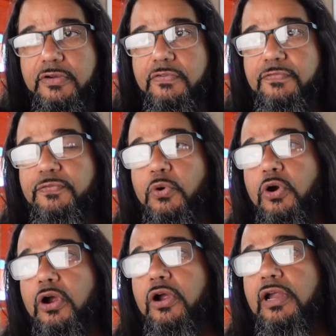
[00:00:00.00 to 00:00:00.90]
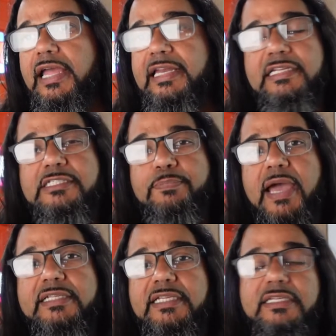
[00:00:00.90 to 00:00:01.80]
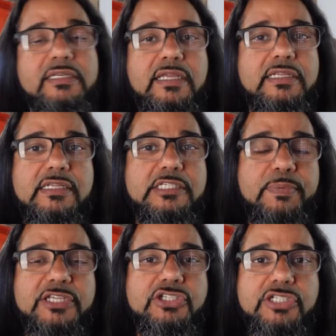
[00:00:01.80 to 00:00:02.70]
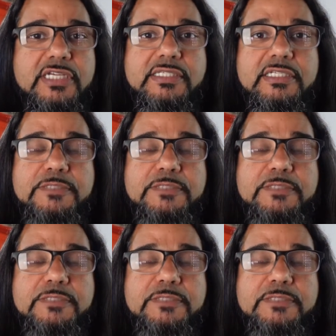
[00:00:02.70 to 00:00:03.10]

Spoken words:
For an inspection doesn't.